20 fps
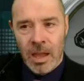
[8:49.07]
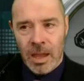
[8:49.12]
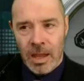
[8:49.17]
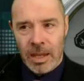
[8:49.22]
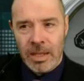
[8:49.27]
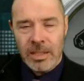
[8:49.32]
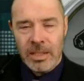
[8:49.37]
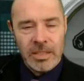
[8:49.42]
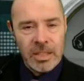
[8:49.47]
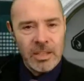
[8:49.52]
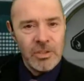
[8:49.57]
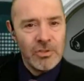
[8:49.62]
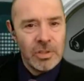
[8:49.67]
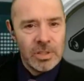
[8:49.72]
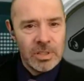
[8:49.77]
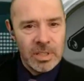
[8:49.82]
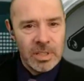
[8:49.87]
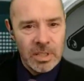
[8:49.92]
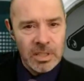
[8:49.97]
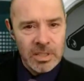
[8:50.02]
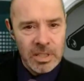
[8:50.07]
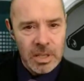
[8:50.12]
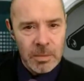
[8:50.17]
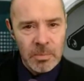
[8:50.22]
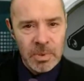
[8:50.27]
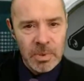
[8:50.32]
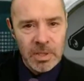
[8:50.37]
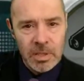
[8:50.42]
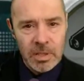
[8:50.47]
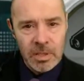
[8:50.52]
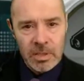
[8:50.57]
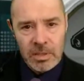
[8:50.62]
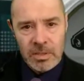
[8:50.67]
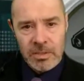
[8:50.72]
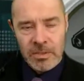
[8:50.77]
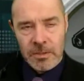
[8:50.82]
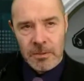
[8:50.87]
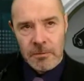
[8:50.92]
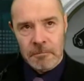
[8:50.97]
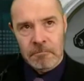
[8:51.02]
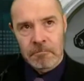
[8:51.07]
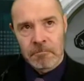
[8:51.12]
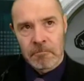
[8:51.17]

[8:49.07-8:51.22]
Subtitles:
It's interesting, isn't it? Because